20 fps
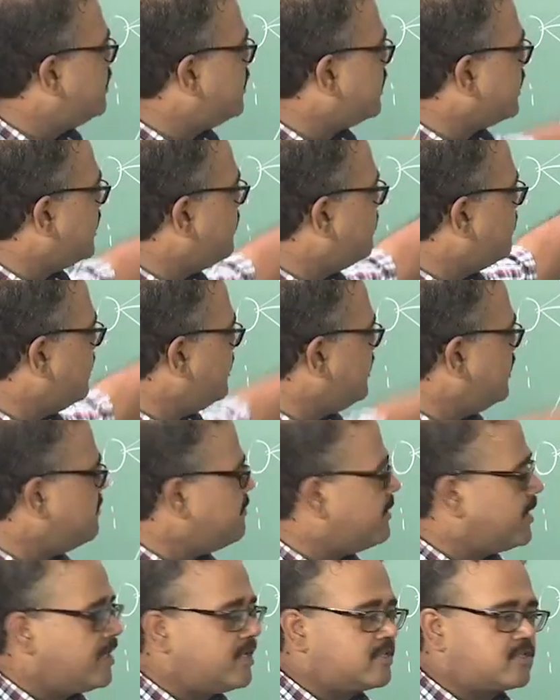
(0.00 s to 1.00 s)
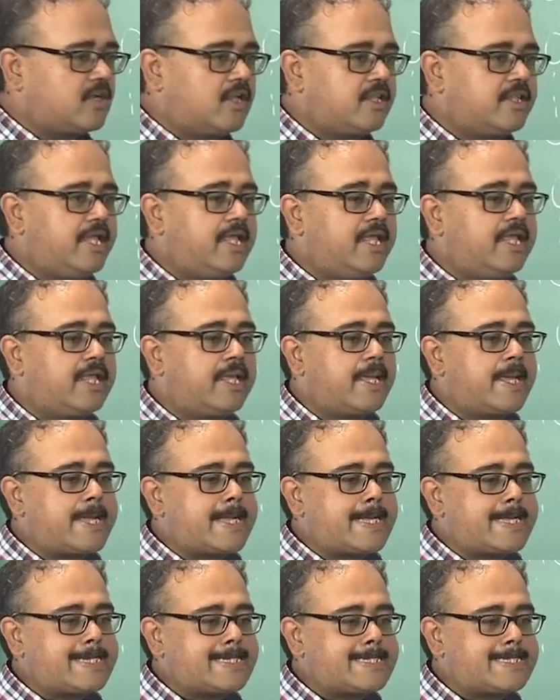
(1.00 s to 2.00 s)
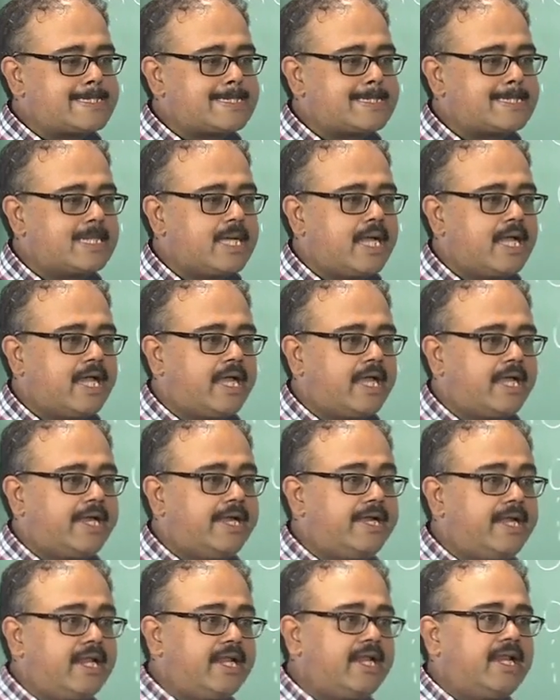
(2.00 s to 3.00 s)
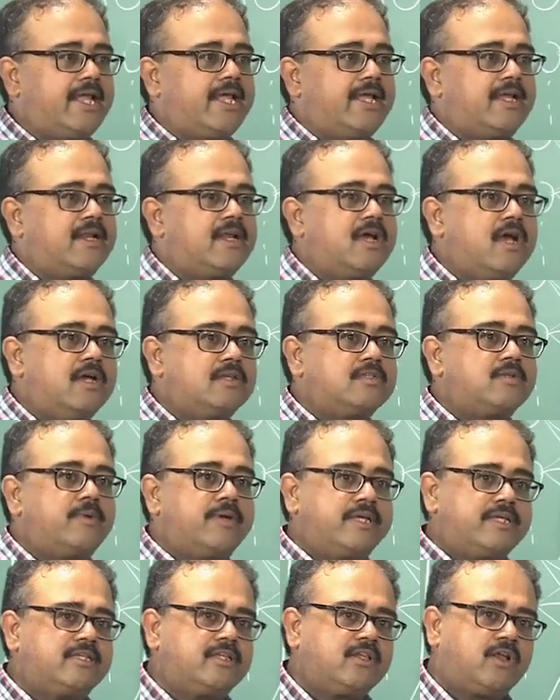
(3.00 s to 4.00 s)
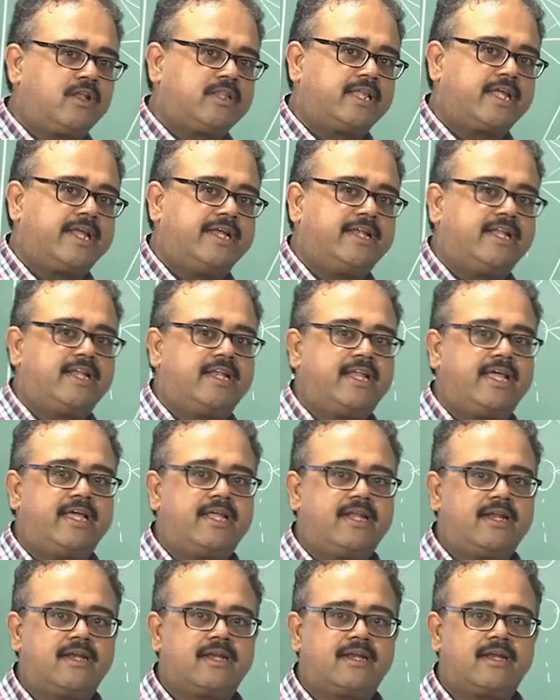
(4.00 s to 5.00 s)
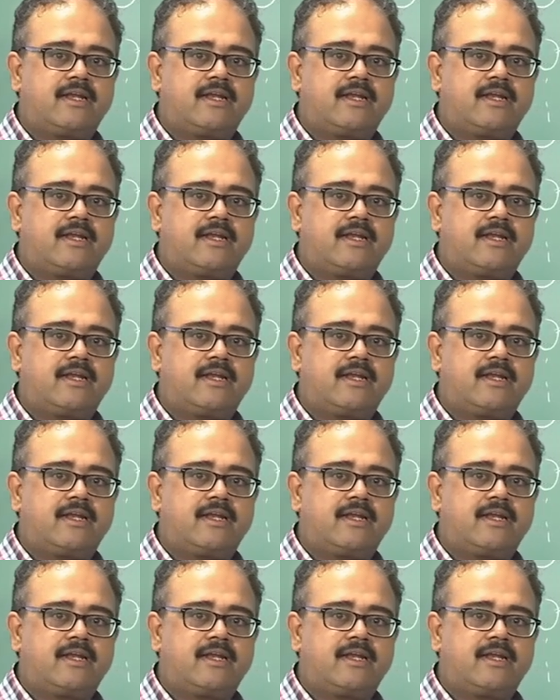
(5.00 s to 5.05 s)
Okay, one in the middle is called the hidden layer. So why is it called the hidden layer?